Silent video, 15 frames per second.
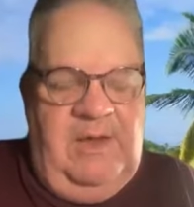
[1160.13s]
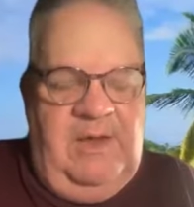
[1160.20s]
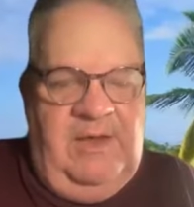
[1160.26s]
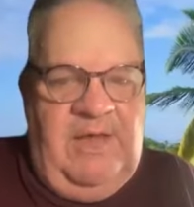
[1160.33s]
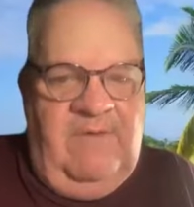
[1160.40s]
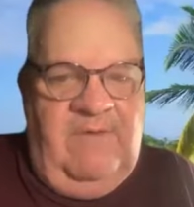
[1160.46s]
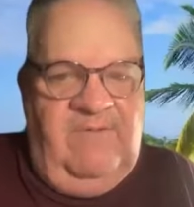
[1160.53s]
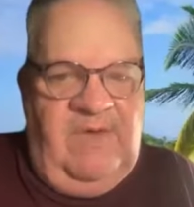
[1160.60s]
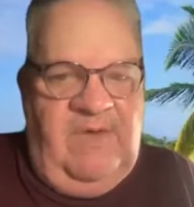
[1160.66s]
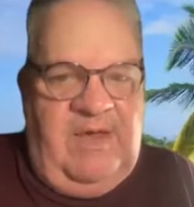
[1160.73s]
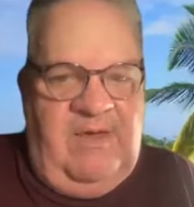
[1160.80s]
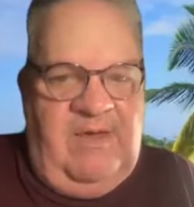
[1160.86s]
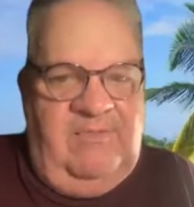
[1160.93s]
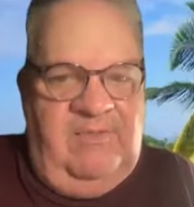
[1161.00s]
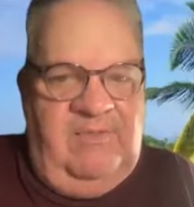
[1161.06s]
Love
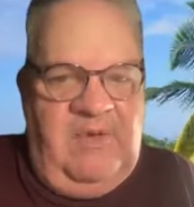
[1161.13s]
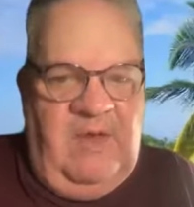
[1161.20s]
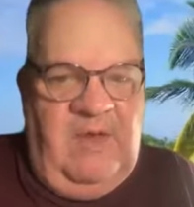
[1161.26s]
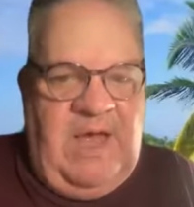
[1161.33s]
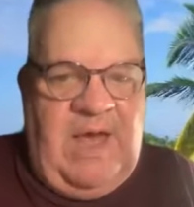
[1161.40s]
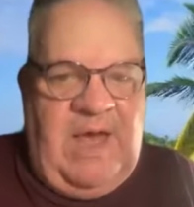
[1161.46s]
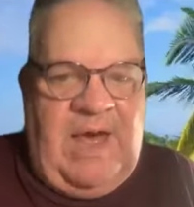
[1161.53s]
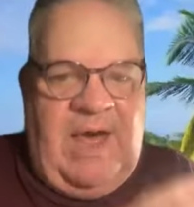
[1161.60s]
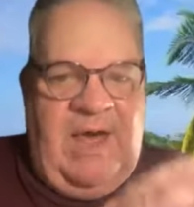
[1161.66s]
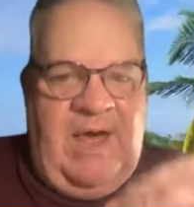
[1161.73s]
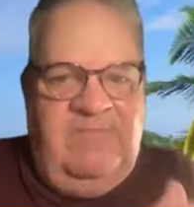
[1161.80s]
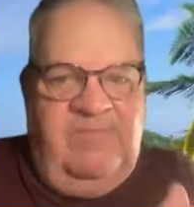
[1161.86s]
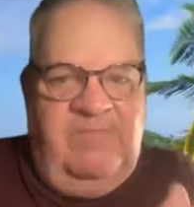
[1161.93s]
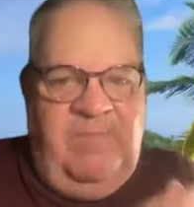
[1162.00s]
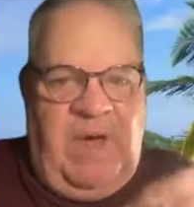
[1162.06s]
has got a
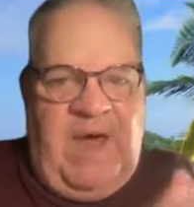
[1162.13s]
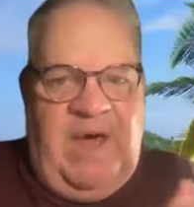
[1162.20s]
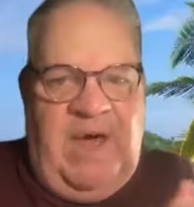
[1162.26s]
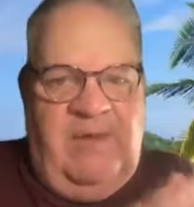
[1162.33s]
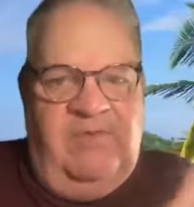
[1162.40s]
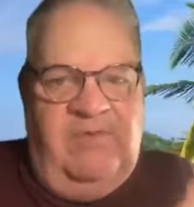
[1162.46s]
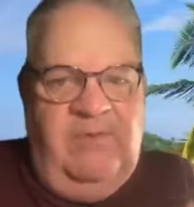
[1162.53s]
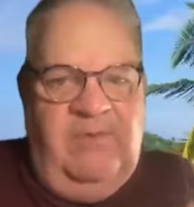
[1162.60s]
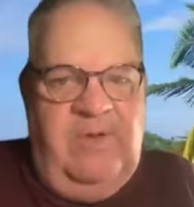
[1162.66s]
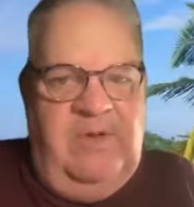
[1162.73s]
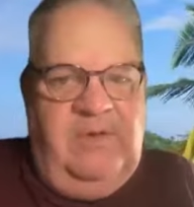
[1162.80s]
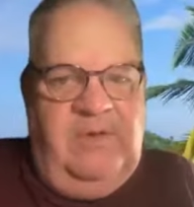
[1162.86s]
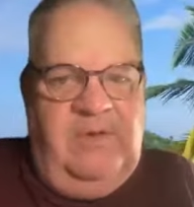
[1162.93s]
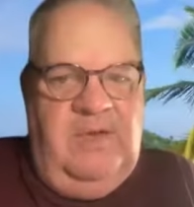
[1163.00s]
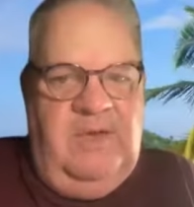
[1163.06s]
hard part to
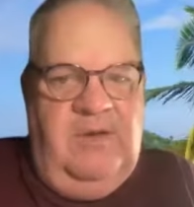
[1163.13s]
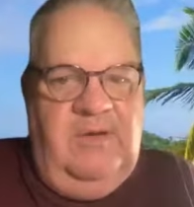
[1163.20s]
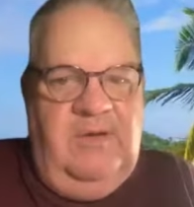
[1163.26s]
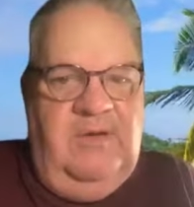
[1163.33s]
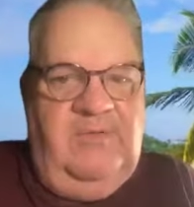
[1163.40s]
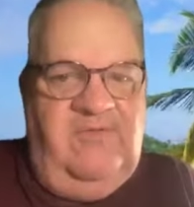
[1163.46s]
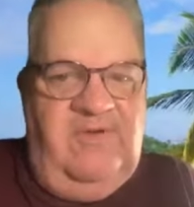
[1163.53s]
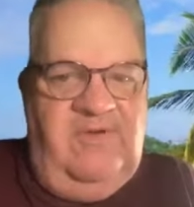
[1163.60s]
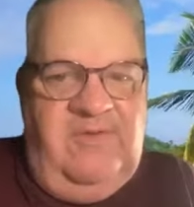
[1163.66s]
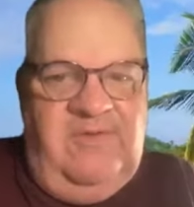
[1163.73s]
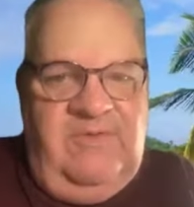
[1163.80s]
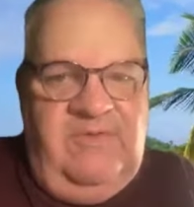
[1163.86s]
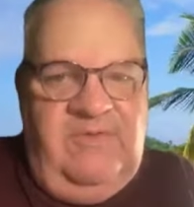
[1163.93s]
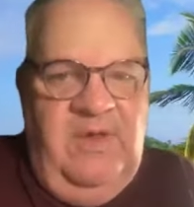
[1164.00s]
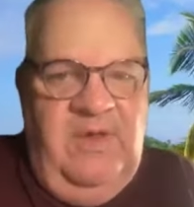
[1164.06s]
it, you know, like
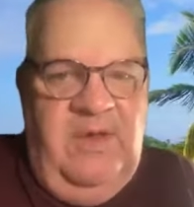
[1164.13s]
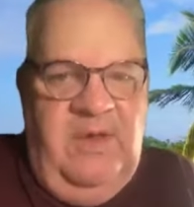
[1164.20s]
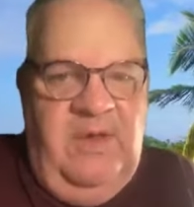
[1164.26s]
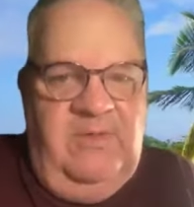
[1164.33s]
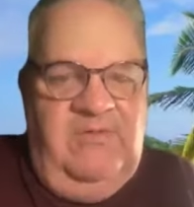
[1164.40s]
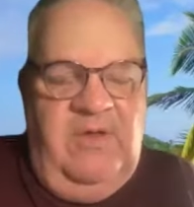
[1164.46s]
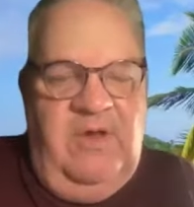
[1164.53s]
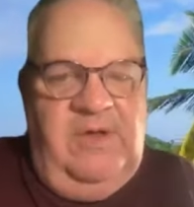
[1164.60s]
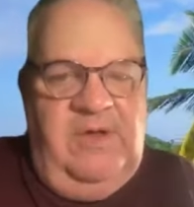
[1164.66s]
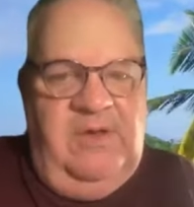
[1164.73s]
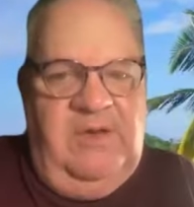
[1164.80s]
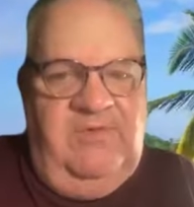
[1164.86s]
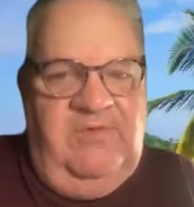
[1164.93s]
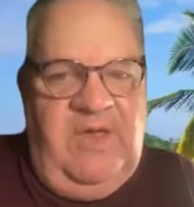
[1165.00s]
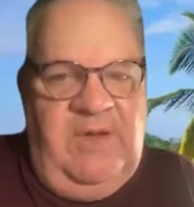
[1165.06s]
Jesus turning
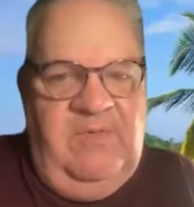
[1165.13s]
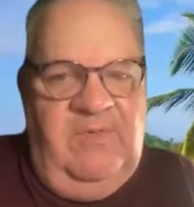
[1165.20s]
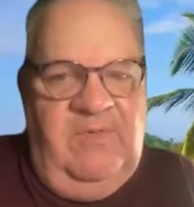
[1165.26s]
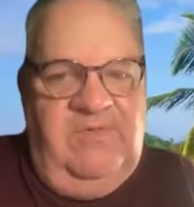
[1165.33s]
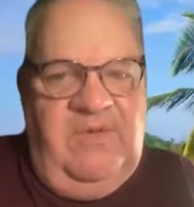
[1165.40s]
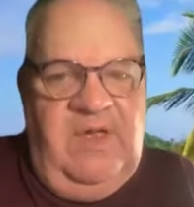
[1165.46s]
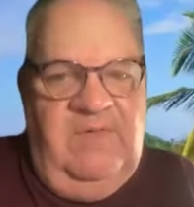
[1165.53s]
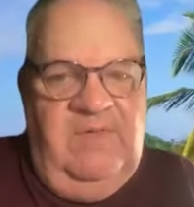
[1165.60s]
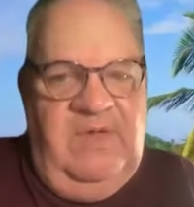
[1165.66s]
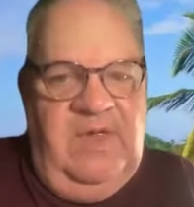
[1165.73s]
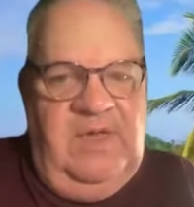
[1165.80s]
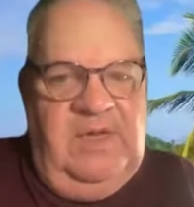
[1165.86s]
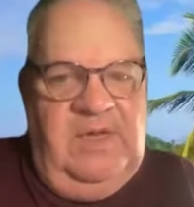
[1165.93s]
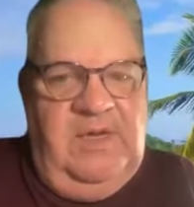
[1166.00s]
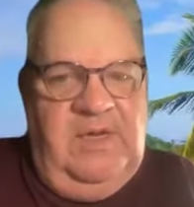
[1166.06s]
the tables
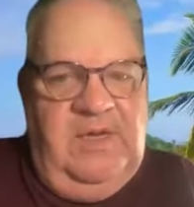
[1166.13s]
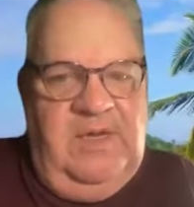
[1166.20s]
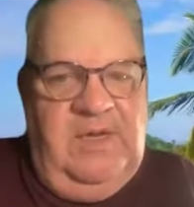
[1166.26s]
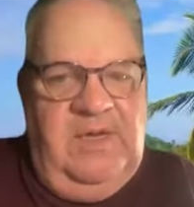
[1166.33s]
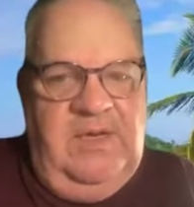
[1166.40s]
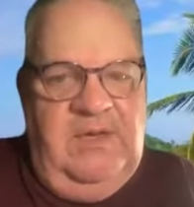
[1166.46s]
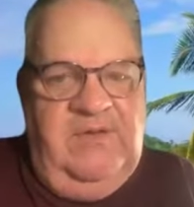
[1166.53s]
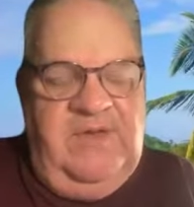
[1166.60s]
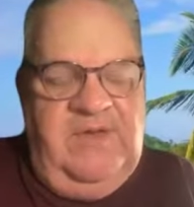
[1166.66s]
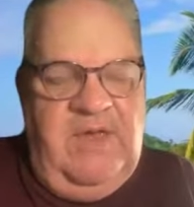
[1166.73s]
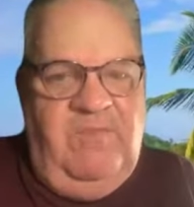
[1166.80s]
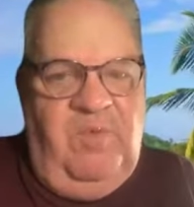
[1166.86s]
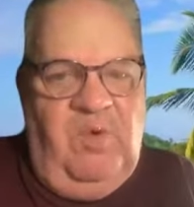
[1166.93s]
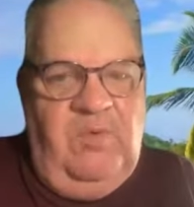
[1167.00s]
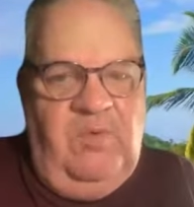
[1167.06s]
over in the
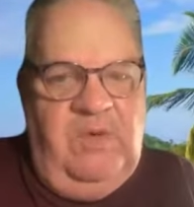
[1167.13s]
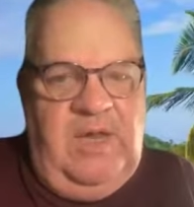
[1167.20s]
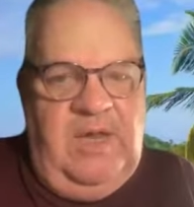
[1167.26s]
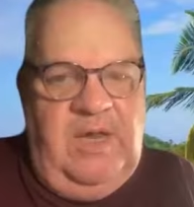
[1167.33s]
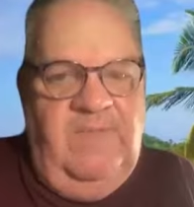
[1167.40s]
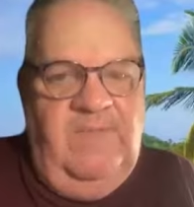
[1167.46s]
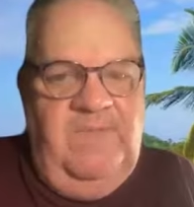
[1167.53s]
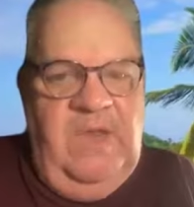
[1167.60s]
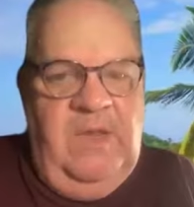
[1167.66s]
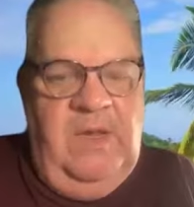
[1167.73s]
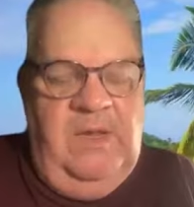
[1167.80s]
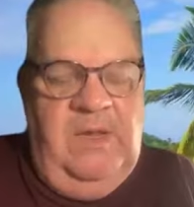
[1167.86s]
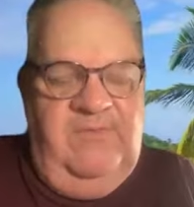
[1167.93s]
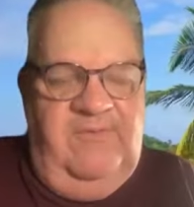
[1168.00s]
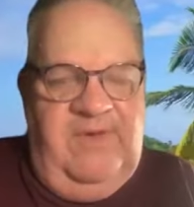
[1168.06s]
temple. And
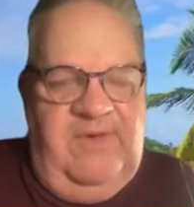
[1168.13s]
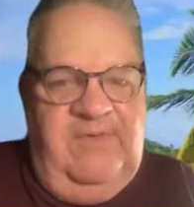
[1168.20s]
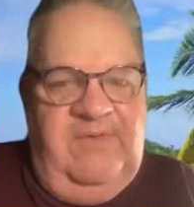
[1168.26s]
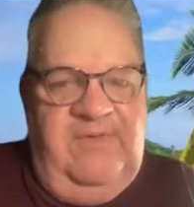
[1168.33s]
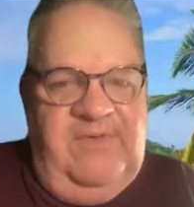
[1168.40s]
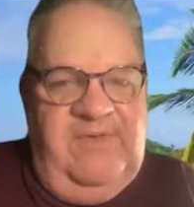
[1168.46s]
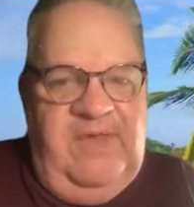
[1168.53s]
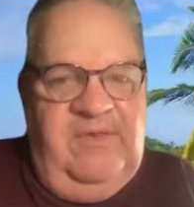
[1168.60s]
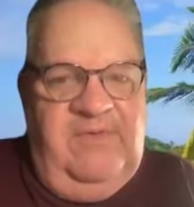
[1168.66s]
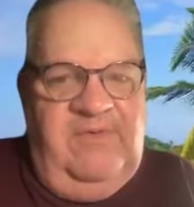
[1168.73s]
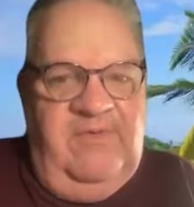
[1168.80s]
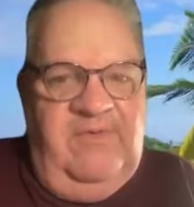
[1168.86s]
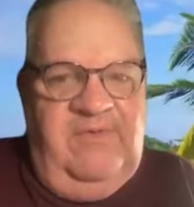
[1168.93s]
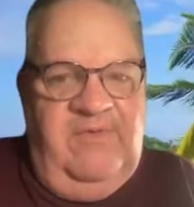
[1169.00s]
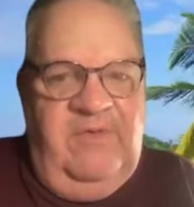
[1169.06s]
Jesus didn't
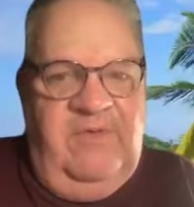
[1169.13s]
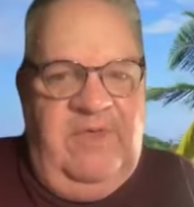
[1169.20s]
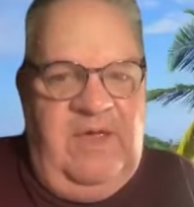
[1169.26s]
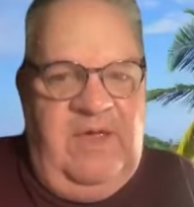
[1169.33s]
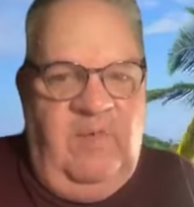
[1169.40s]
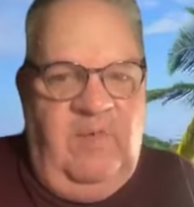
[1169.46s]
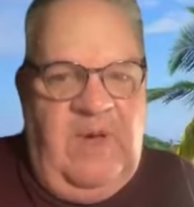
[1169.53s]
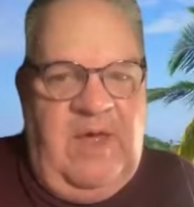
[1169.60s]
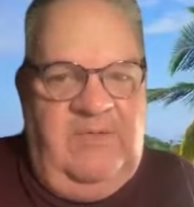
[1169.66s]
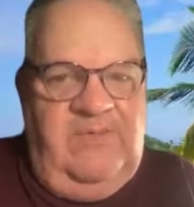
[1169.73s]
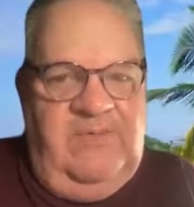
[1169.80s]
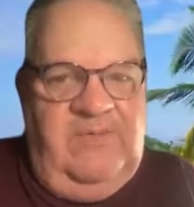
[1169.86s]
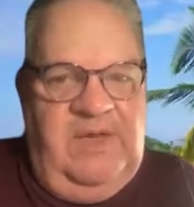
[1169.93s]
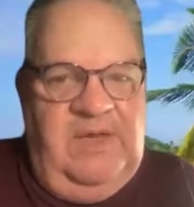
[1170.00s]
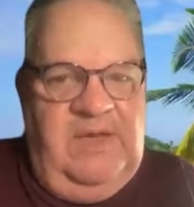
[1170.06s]
just do that
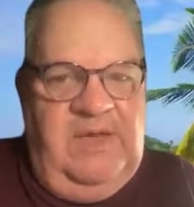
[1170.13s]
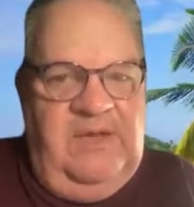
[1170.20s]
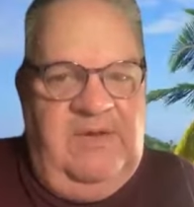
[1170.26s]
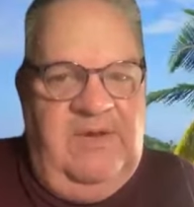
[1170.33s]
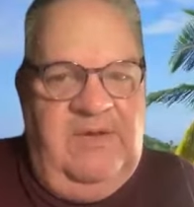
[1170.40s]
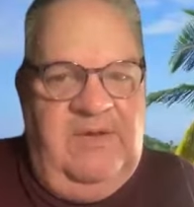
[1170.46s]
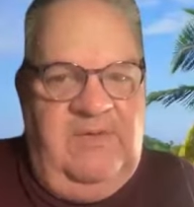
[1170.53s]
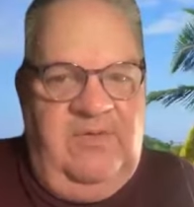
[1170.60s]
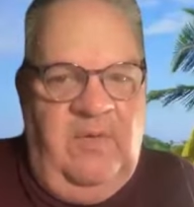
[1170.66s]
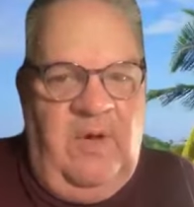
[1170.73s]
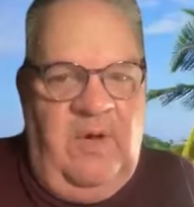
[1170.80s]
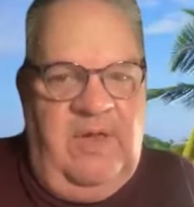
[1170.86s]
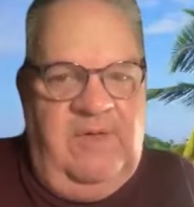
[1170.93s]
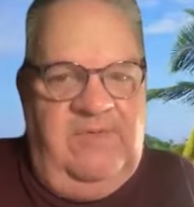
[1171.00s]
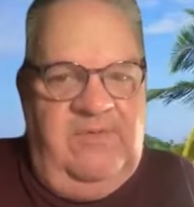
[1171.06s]
once, he did it
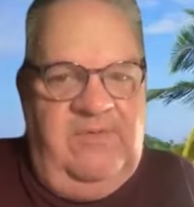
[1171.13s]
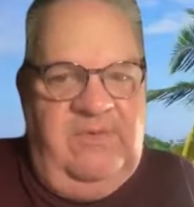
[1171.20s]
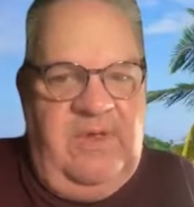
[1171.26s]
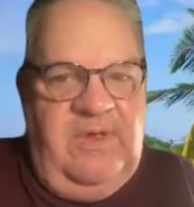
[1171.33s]
twice.